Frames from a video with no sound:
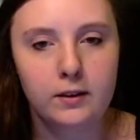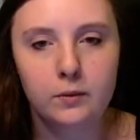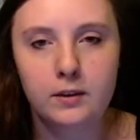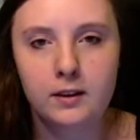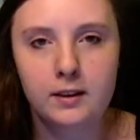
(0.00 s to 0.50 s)

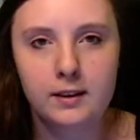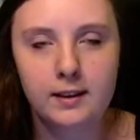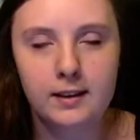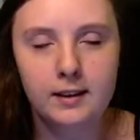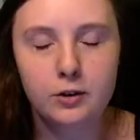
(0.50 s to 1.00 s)
of the
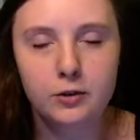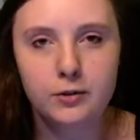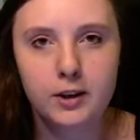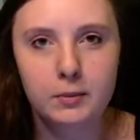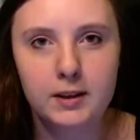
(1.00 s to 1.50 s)
Lillard
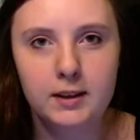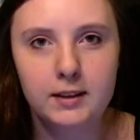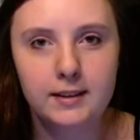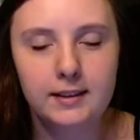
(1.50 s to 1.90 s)
family.